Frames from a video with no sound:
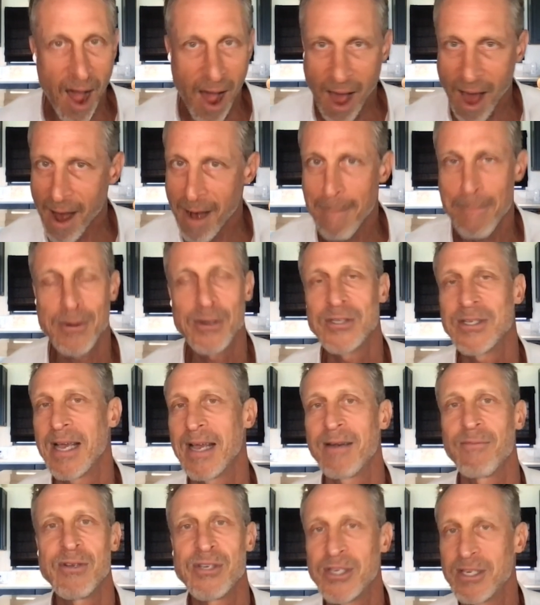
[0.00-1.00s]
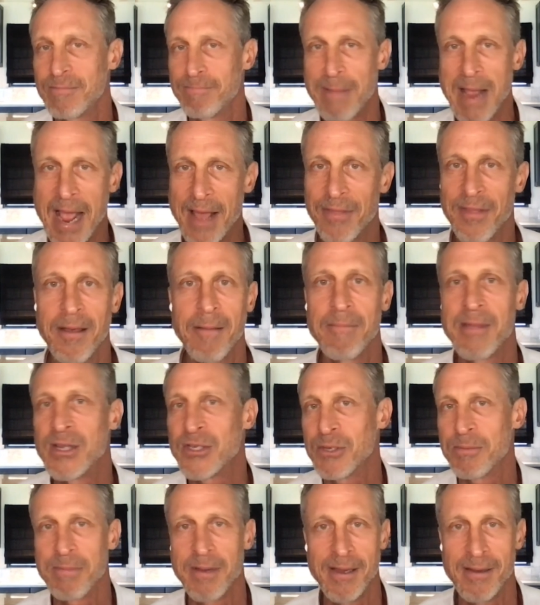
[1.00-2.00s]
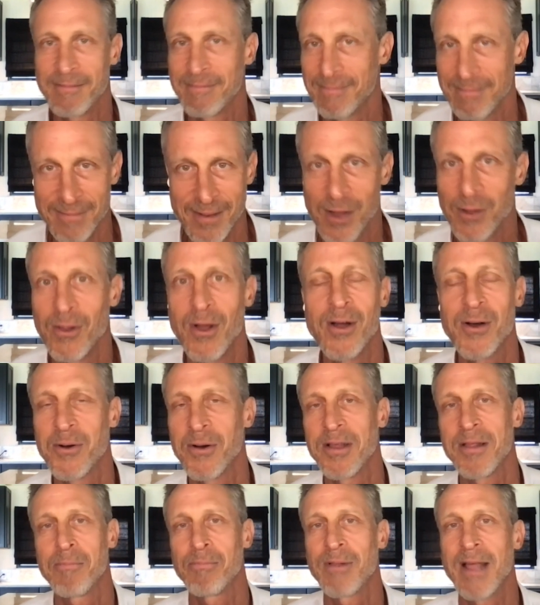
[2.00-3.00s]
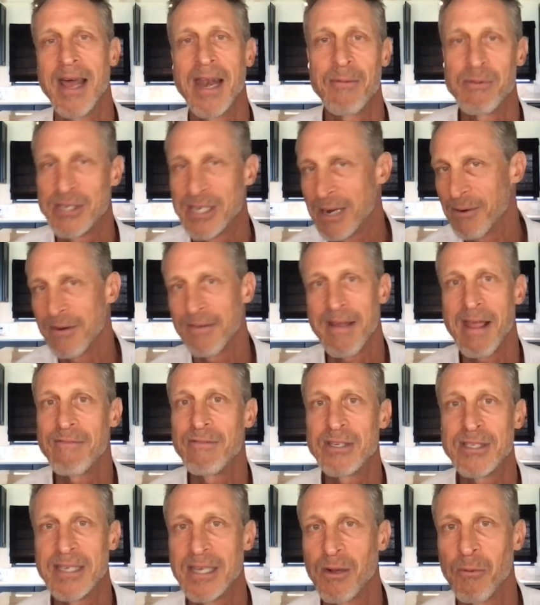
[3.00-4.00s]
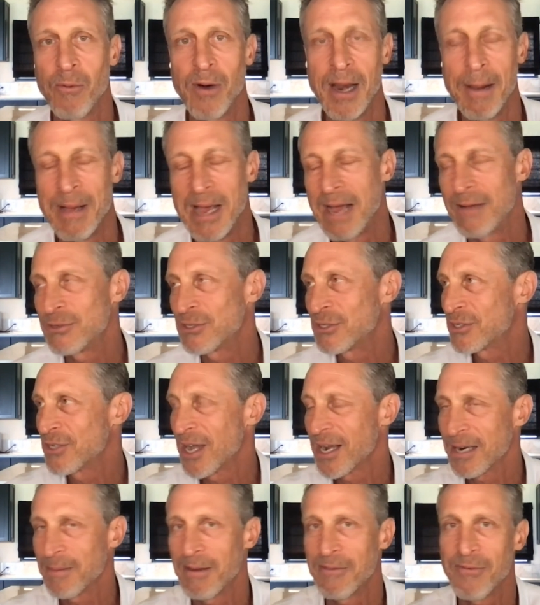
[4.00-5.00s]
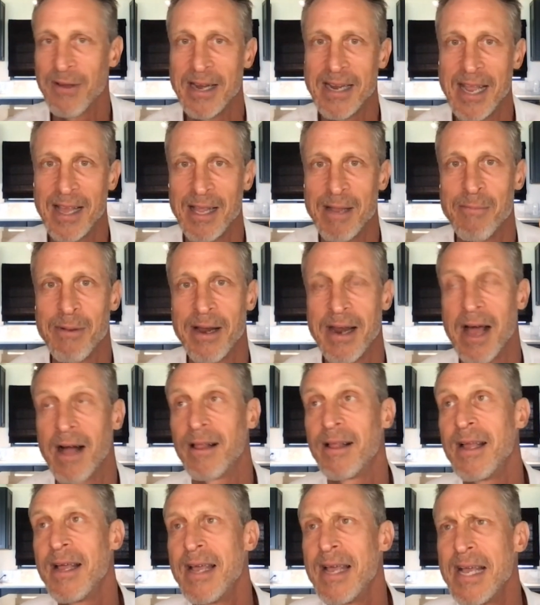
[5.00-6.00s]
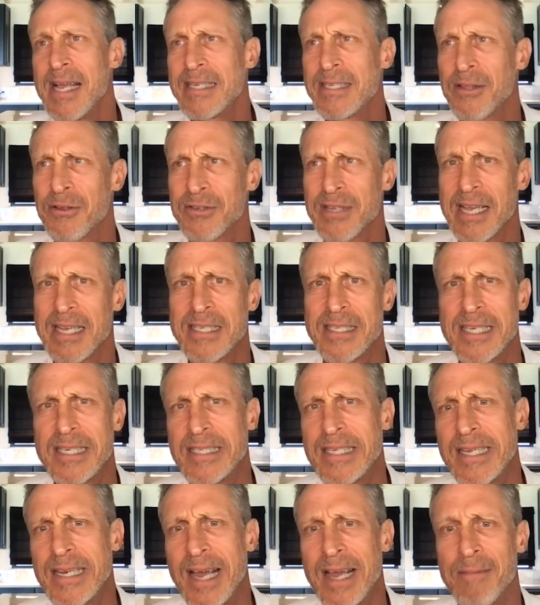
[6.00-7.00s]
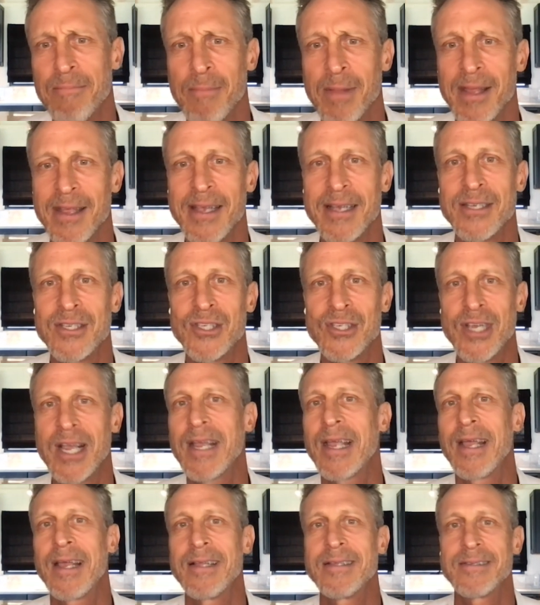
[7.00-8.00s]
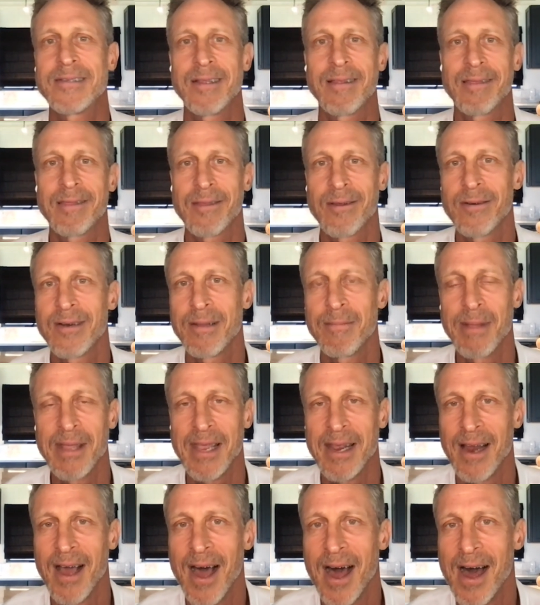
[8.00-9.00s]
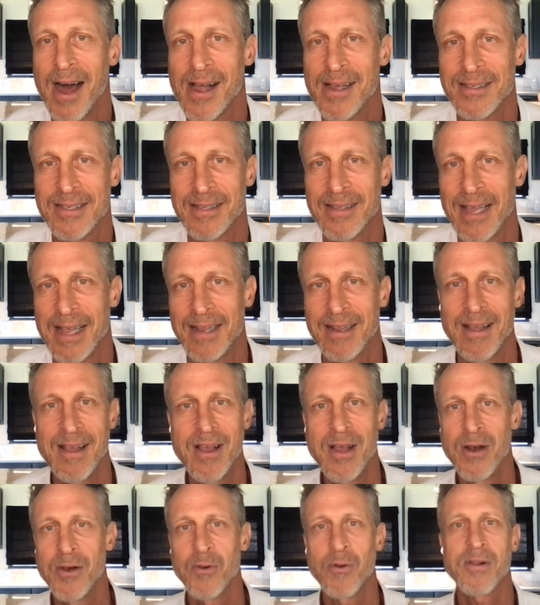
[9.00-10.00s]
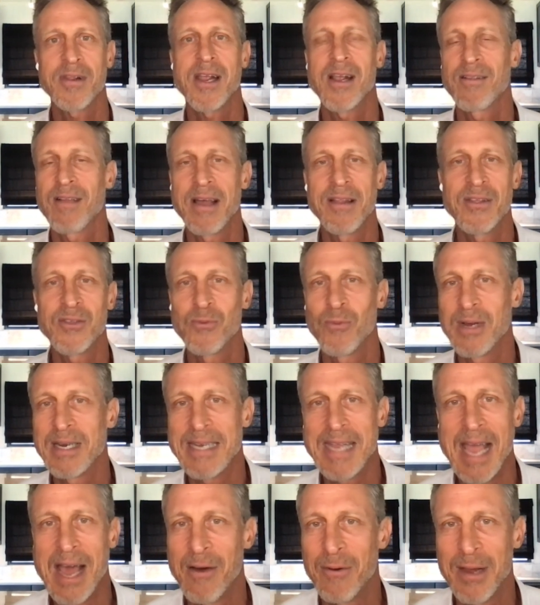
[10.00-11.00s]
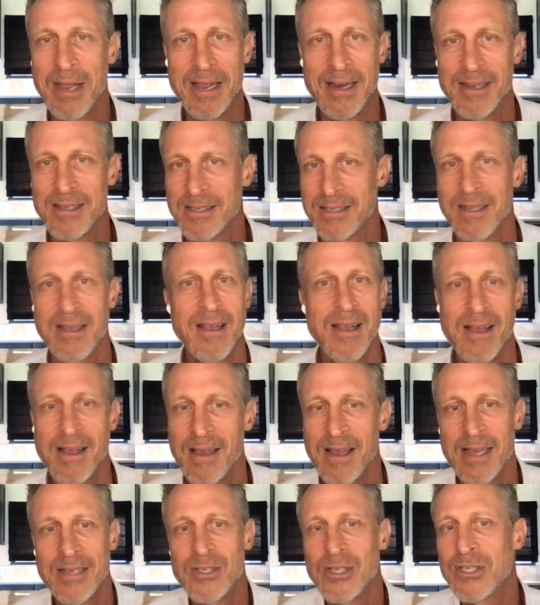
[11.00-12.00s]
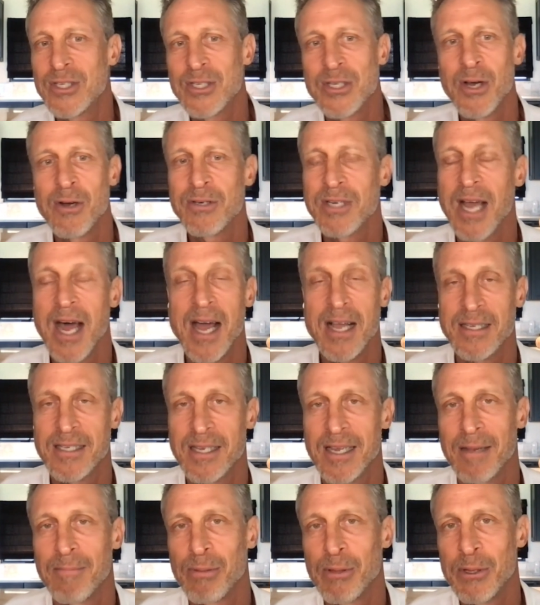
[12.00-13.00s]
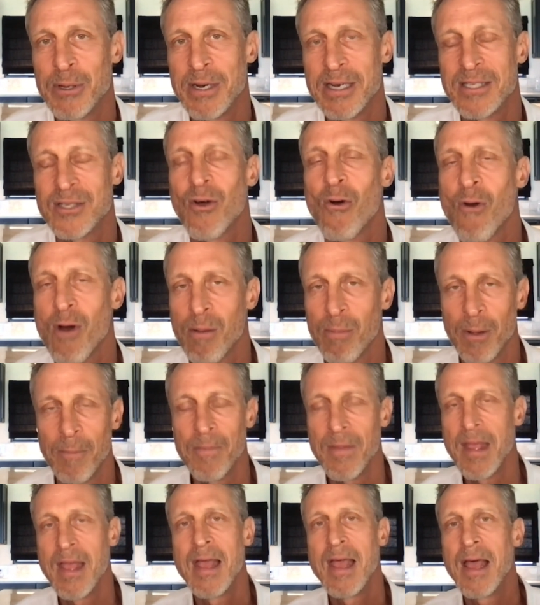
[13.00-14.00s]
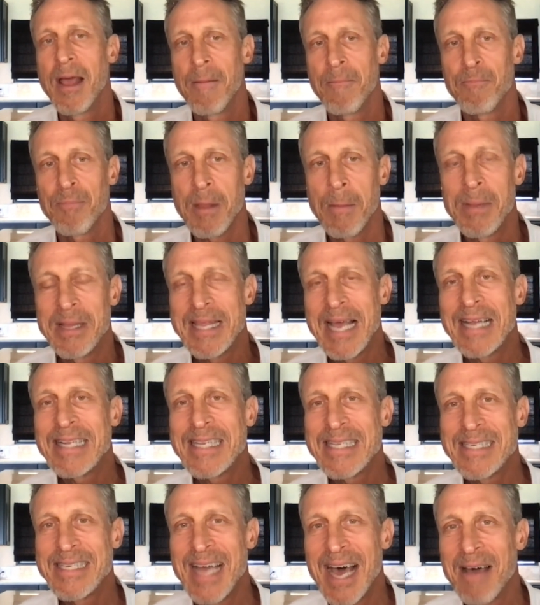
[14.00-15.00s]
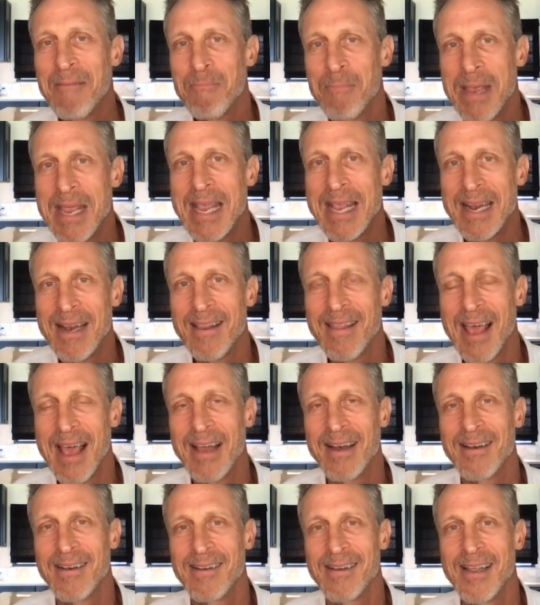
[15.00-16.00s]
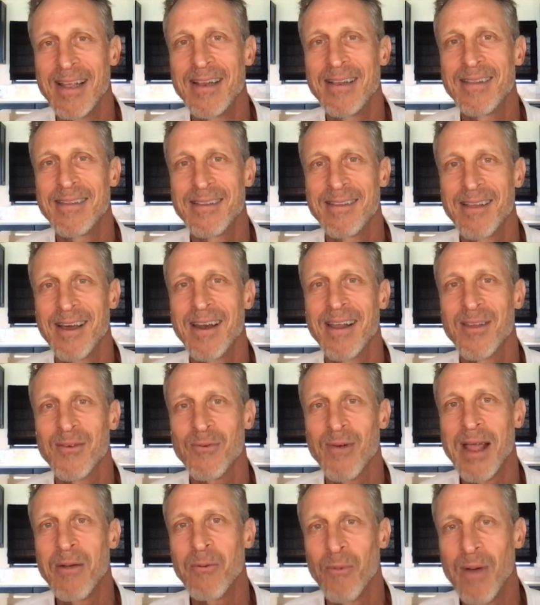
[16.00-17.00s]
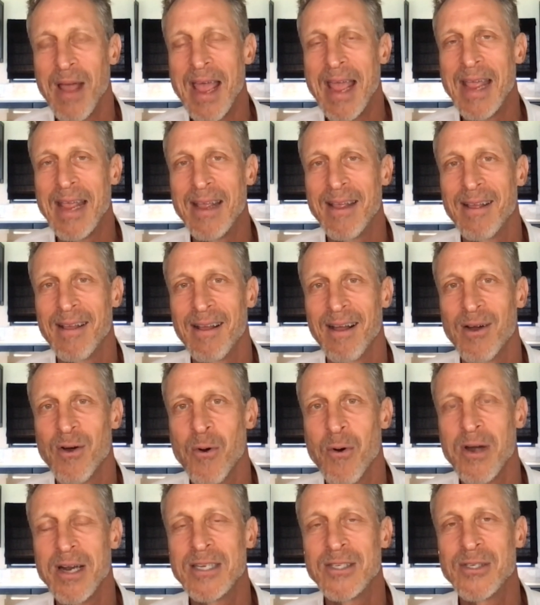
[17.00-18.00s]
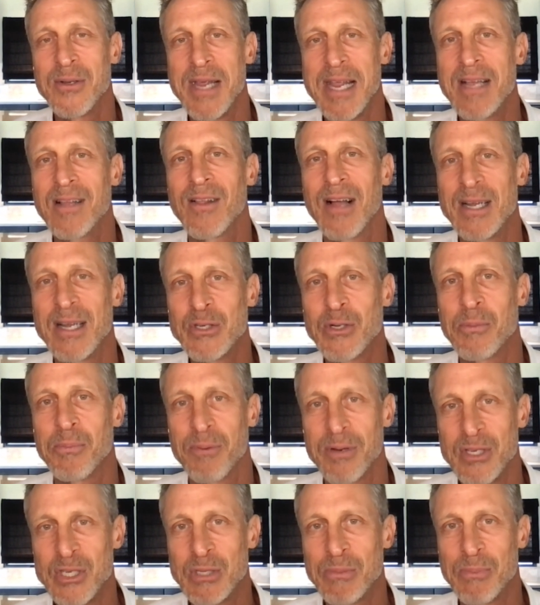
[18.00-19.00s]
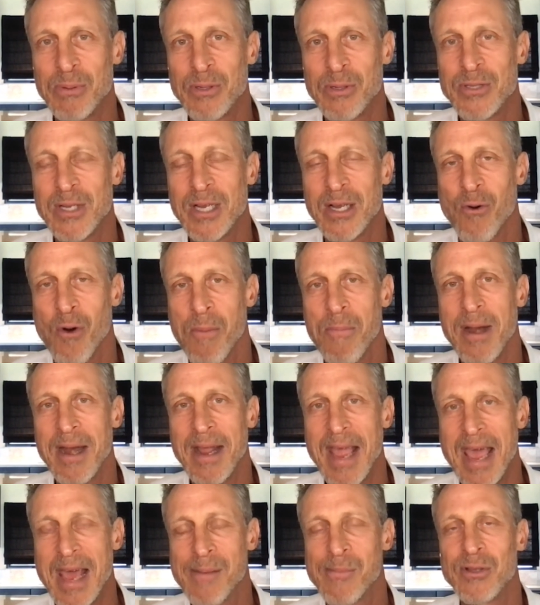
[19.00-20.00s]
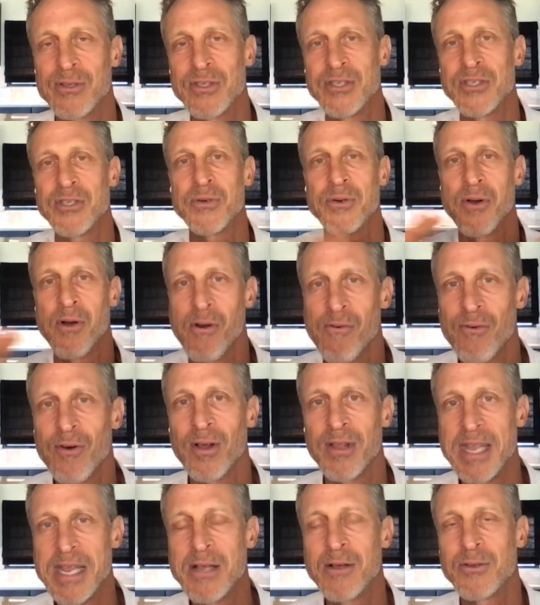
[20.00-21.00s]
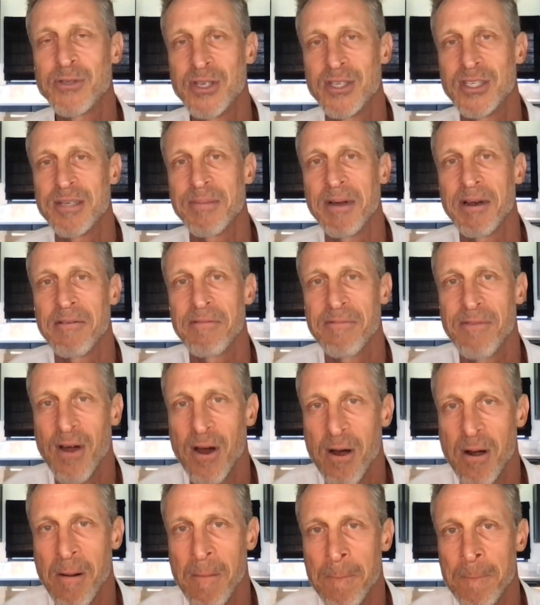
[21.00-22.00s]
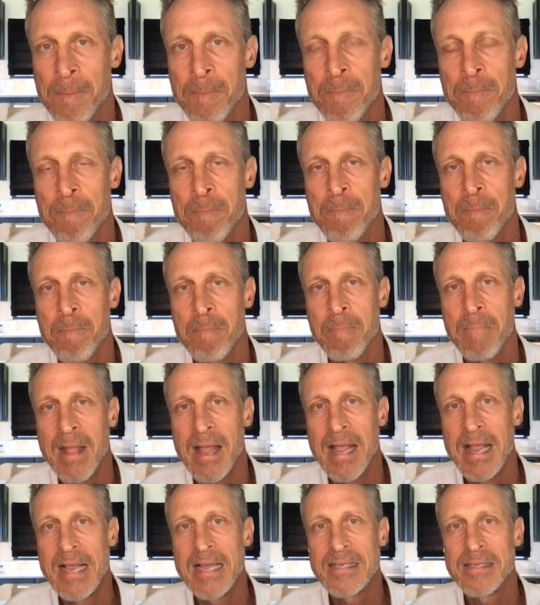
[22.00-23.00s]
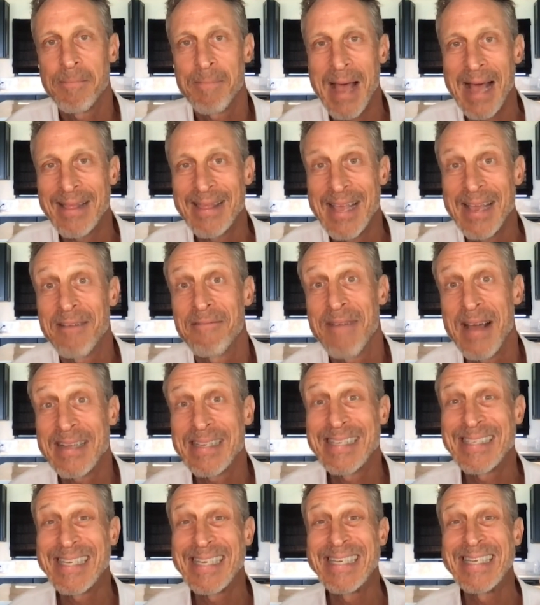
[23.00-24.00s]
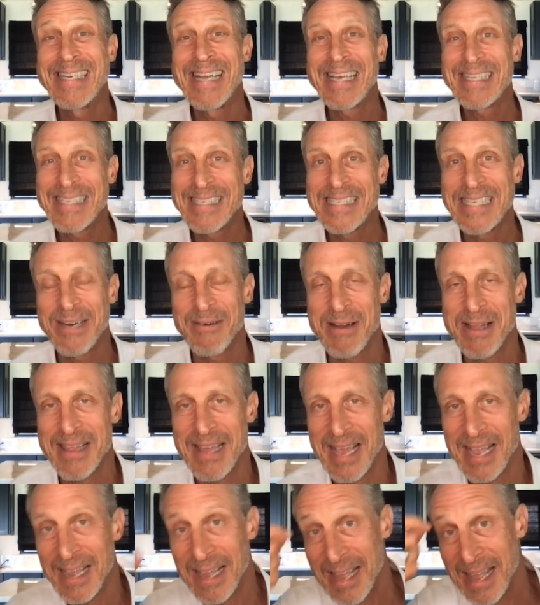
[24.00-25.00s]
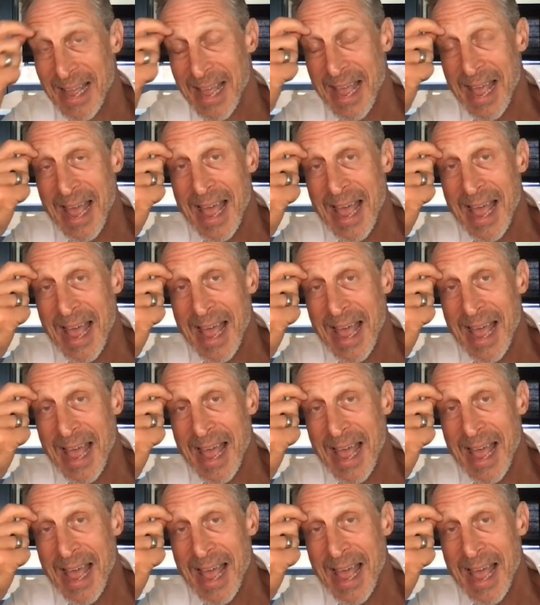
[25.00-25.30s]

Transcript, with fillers: A hundred percent. We should ban them. They should be no longer on the planet. We should get rid of every single one. I mean, I was just talking to my friend Kelly Brownell, he said there's like 69 million chickens and 30 million hogs in like North Carolina, this one county, and it's it's just so toxic and polluted. It's, it's horrifying. Yeah. But that does not mean that in done in the right way, according to ecological principles, incorporating animals into an overall ecosystem on a farm is a bad thing. In fact, it's a necessary thing.